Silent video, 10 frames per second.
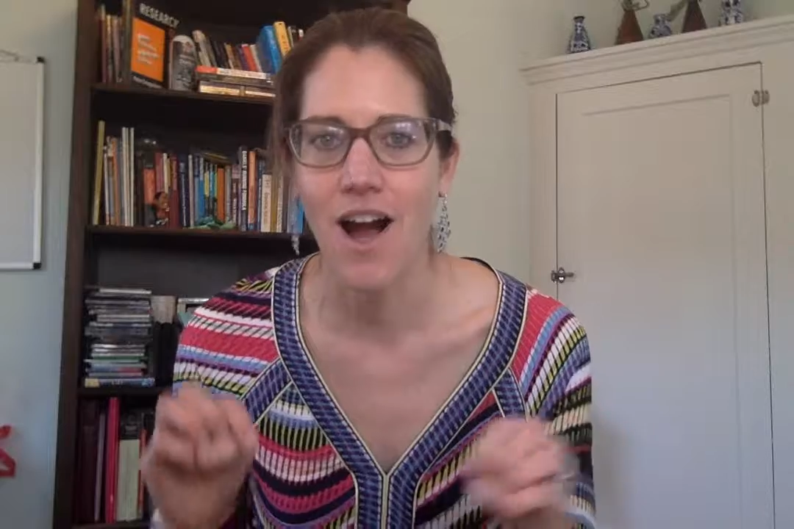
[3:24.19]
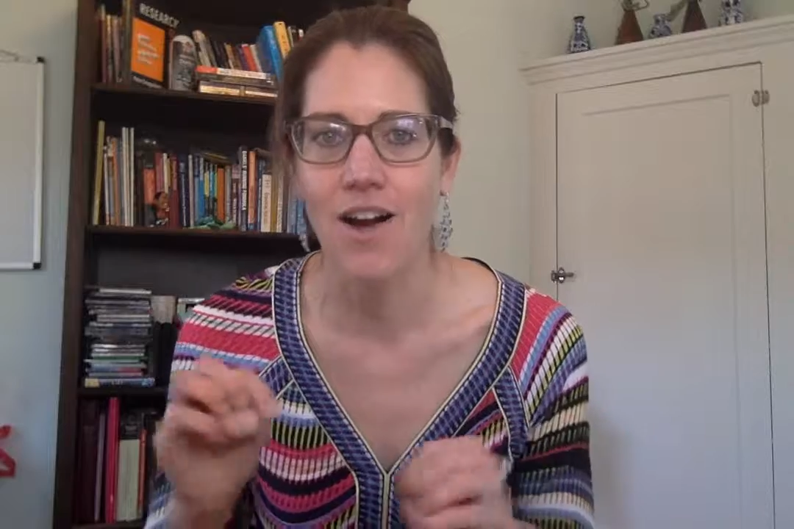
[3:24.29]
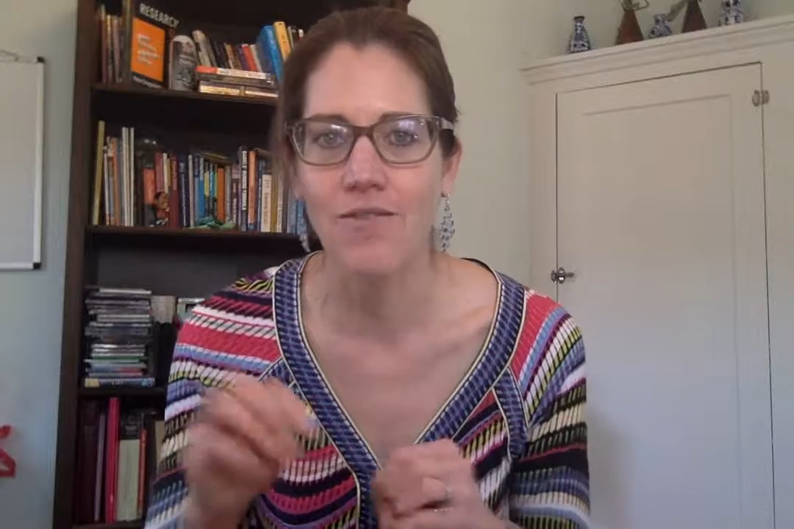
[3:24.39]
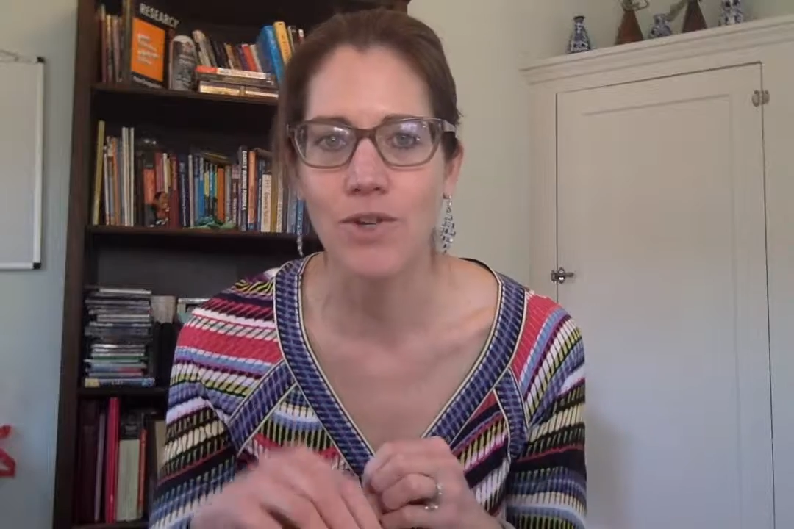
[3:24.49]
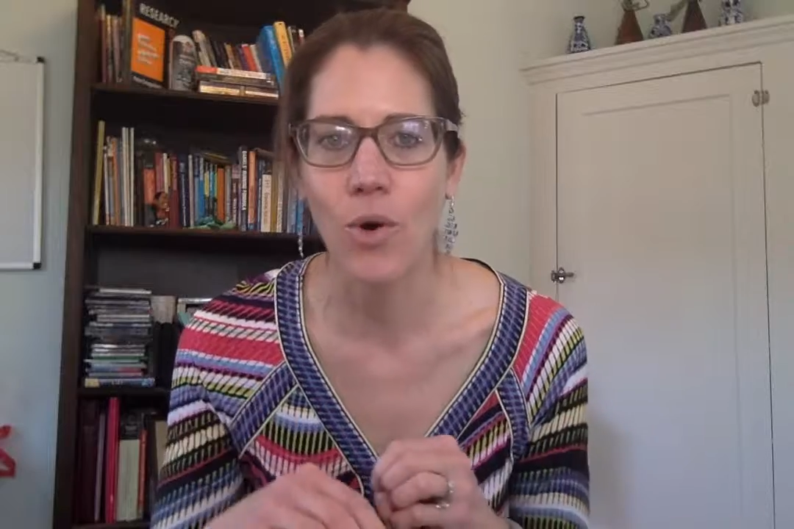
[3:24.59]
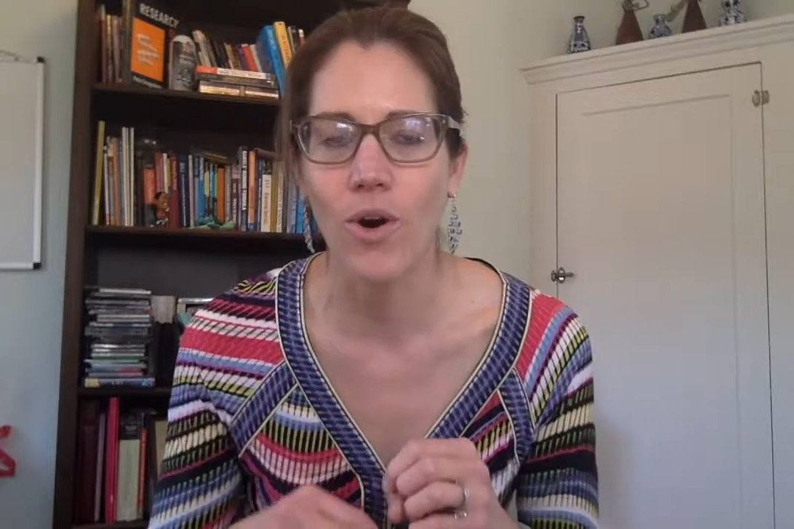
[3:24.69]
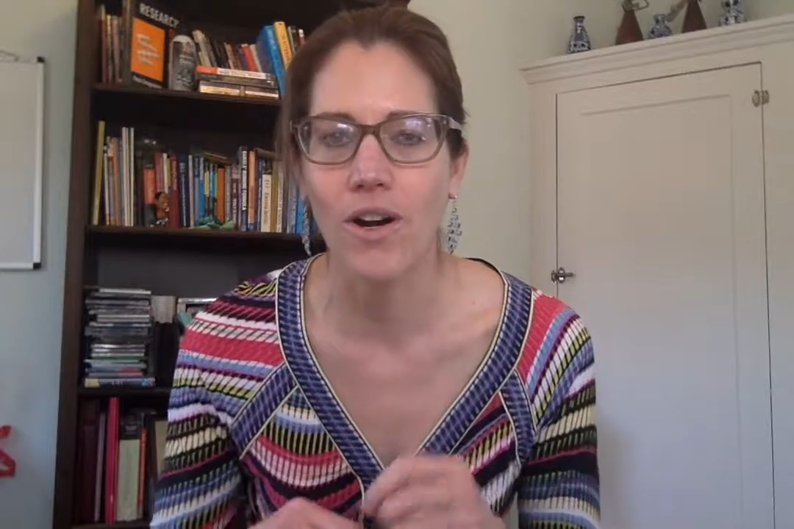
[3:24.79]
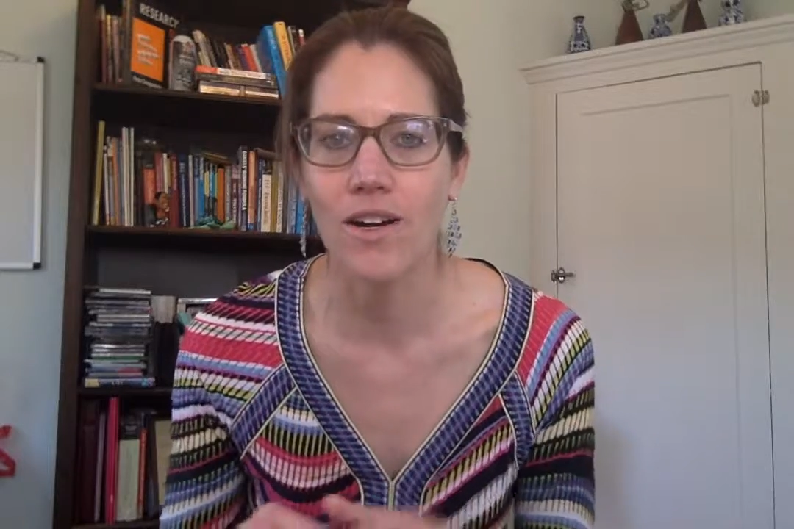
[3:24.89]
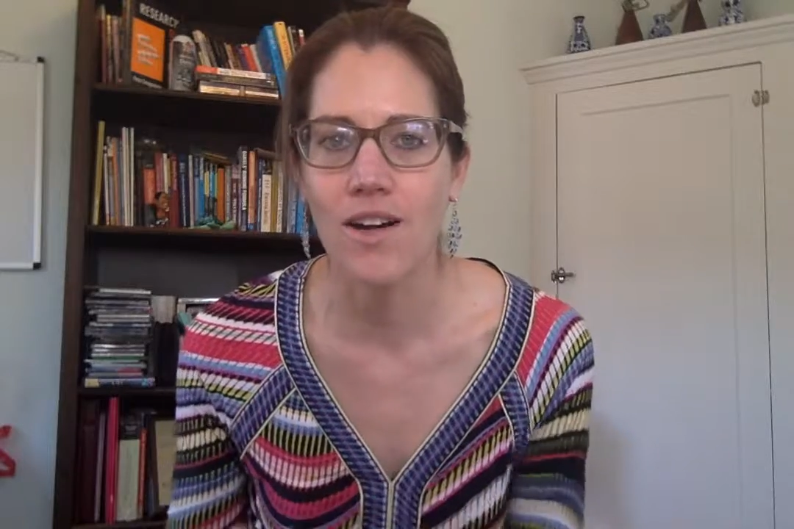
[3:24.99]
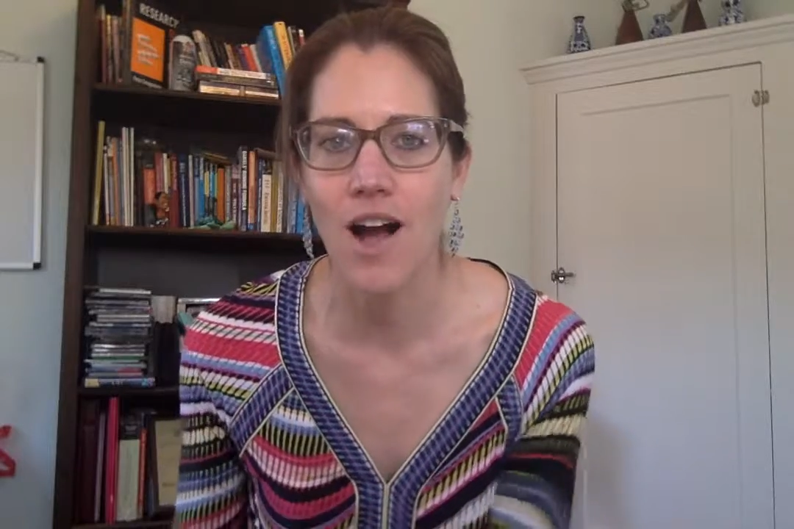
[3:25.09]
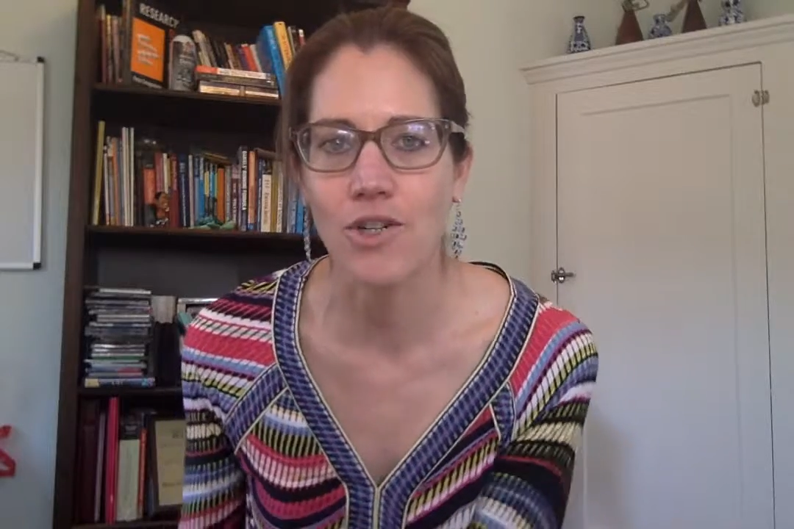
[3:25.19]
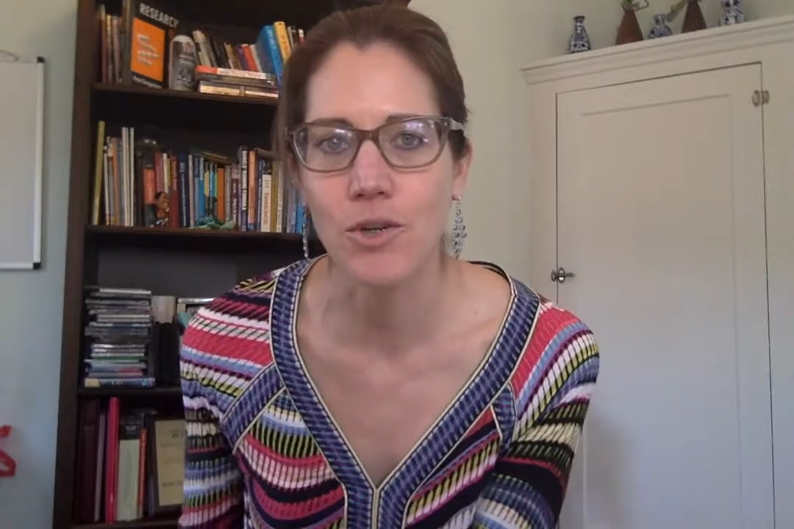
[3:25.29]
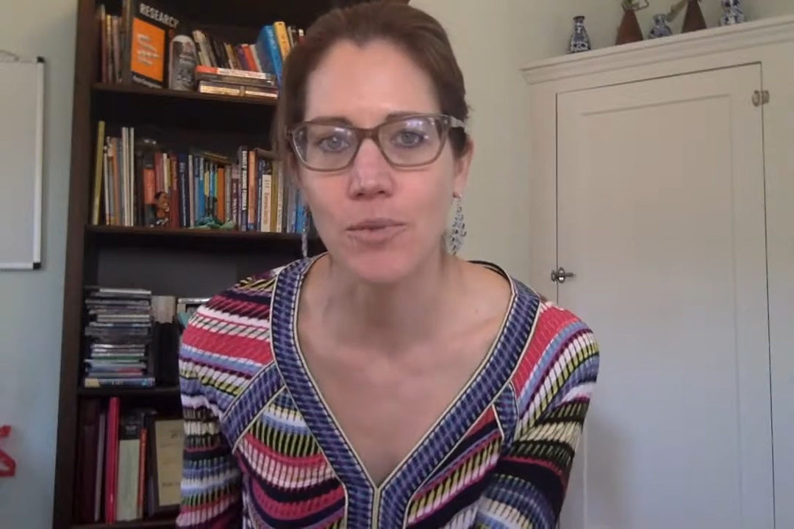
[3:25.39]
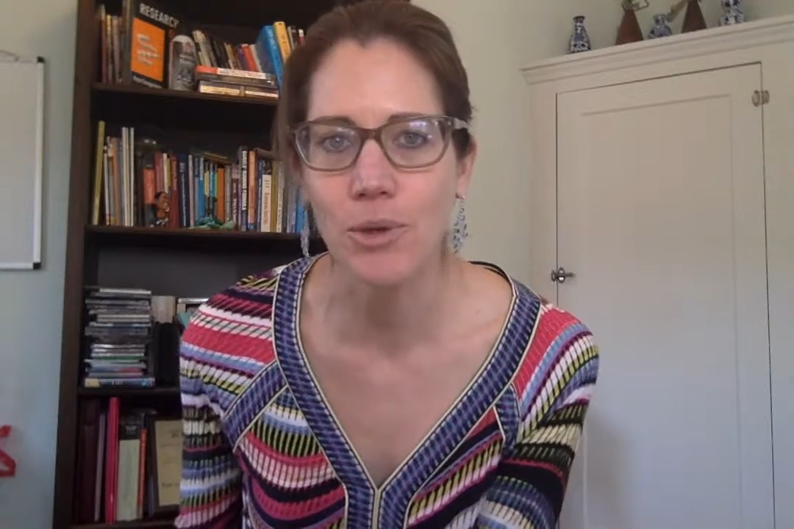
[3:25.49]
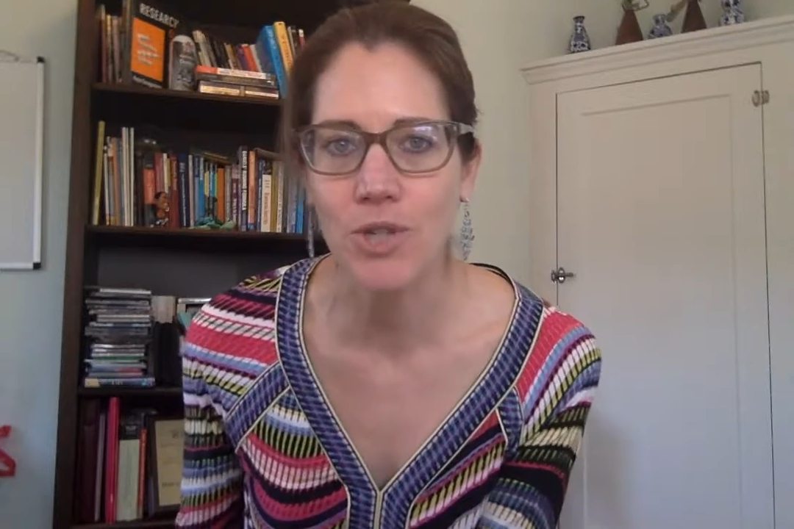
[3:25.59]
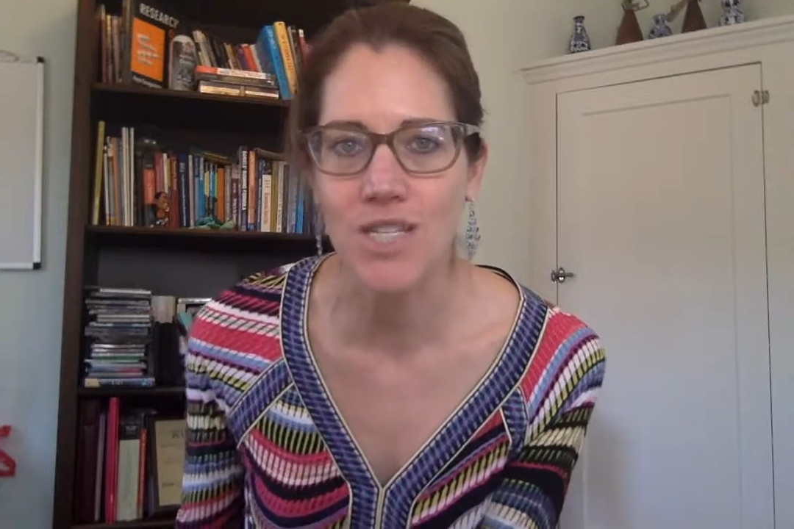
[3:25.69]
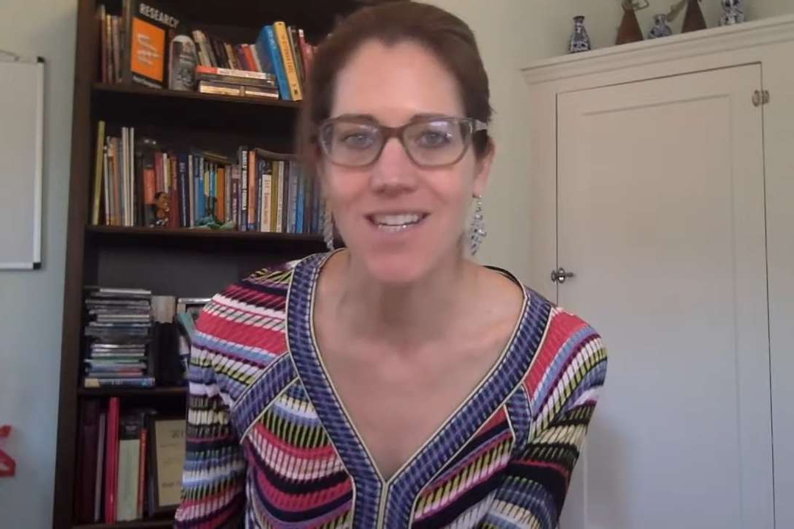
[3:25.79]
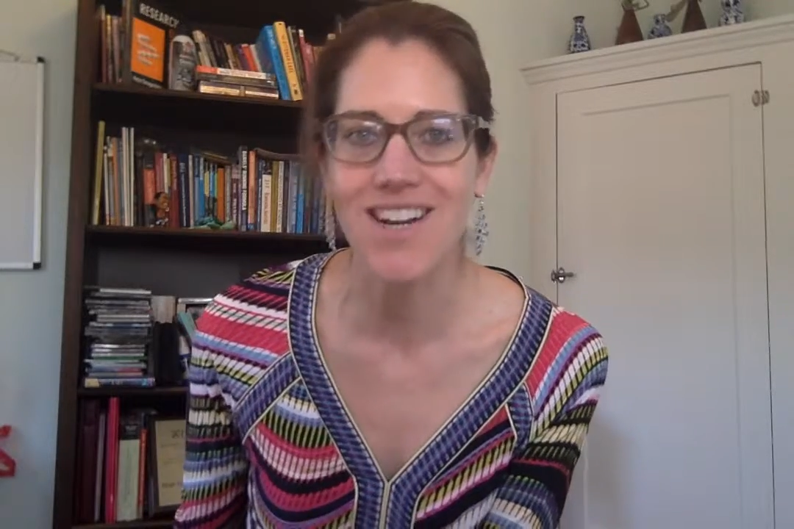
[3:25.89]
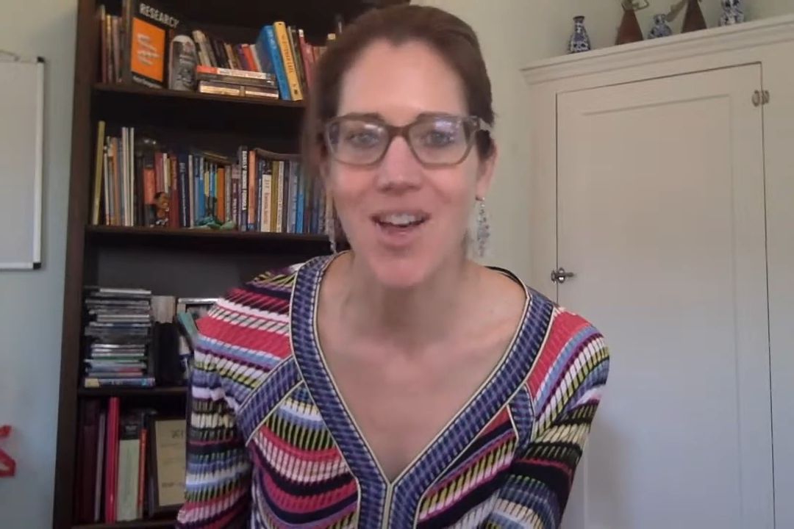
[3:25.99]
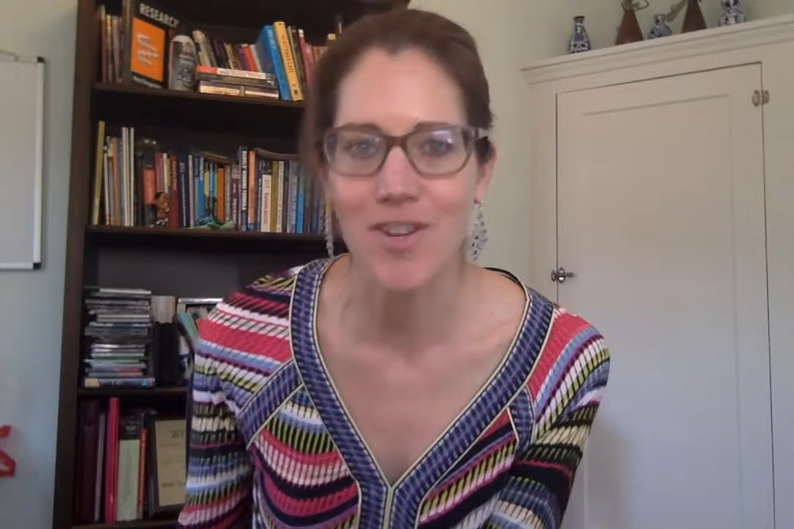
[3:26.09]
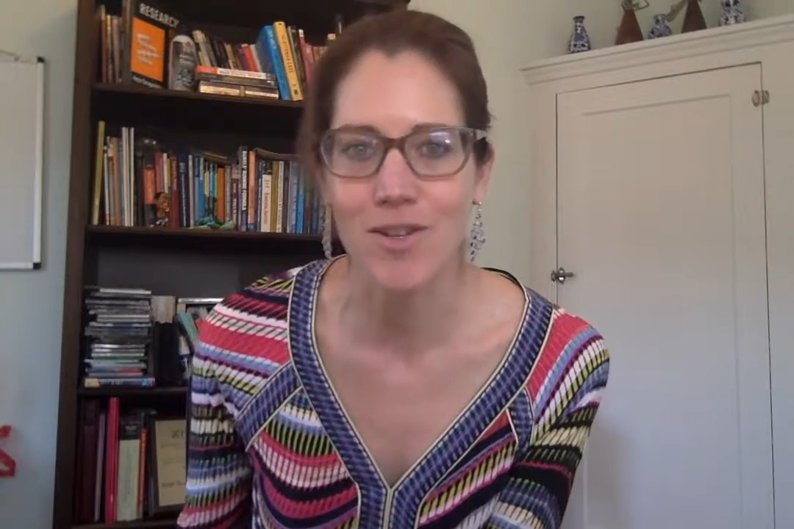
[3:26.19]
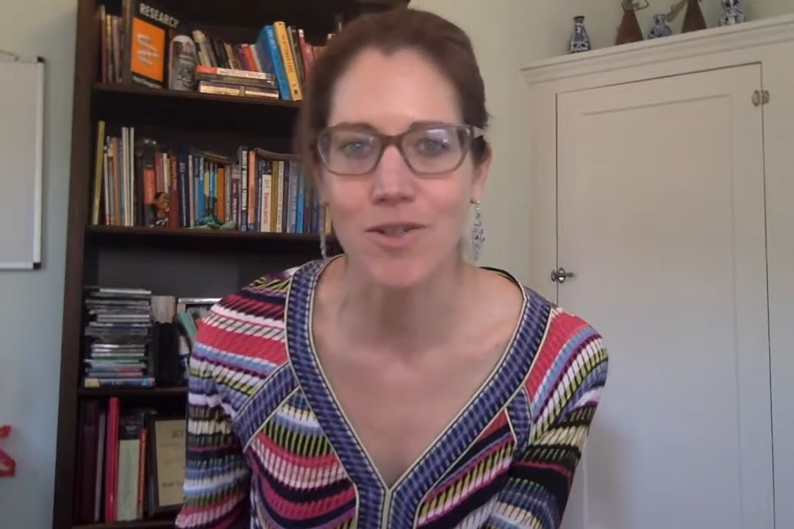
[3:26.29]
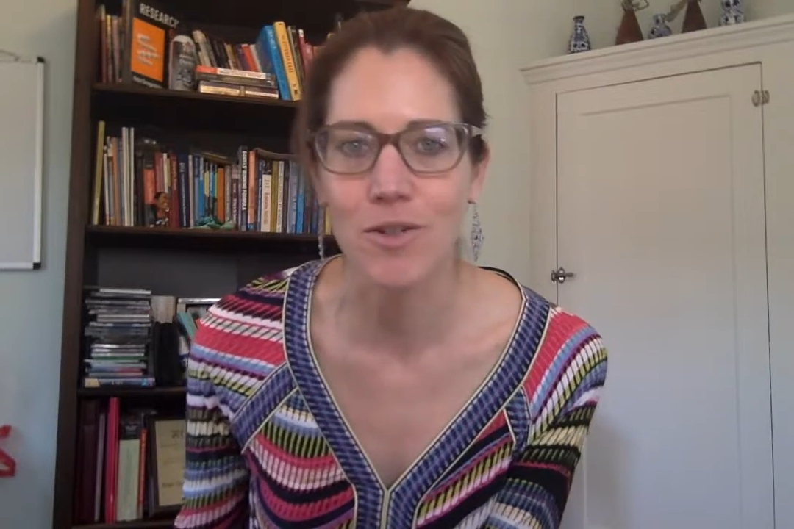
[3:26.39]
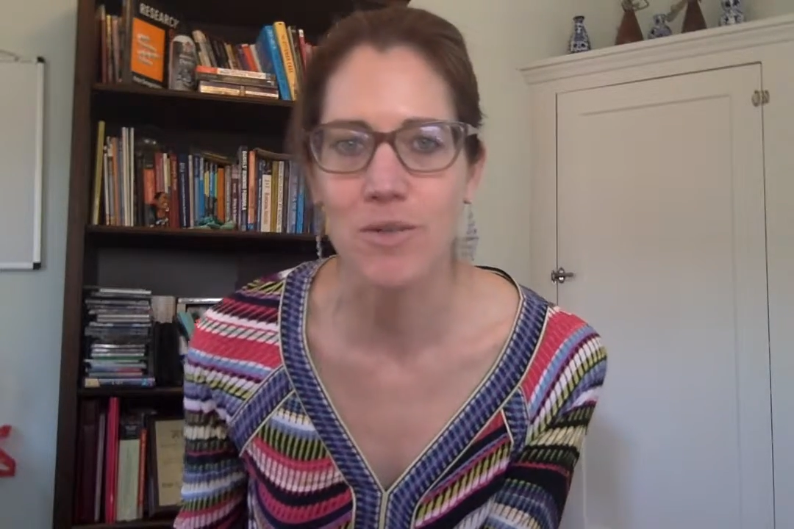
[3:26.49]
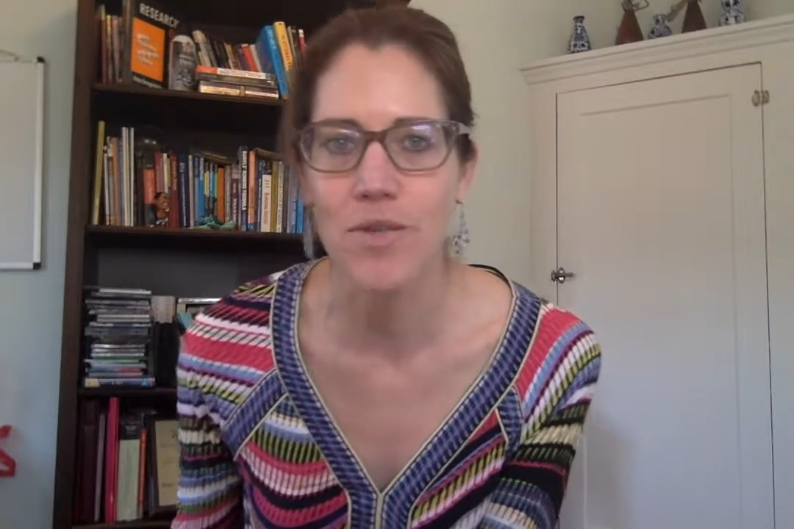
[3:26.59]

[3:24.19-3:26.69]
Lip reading: of your contributions in other groups.